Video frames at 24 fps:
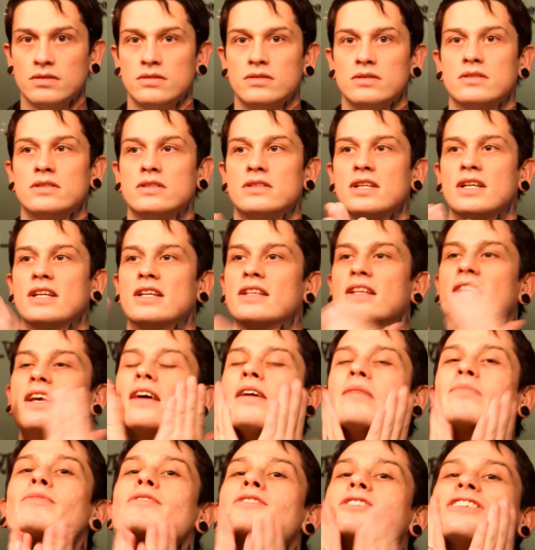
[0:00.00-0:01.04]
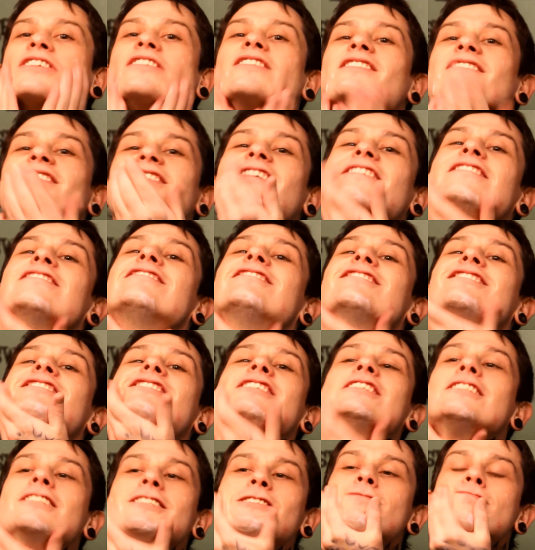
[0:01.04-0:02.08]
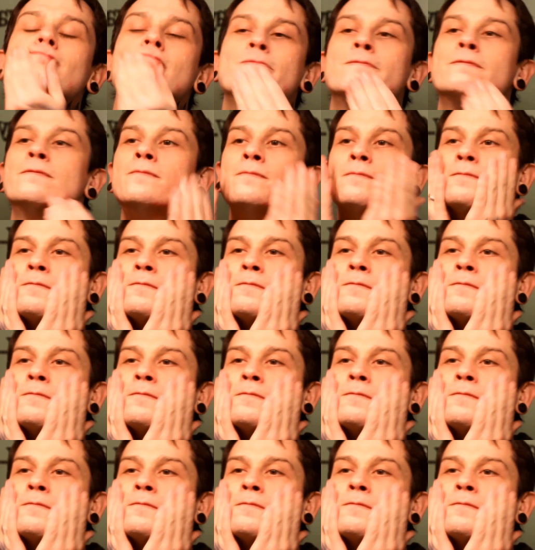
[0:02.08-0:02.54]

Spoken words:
Just take that, massage it into the skin.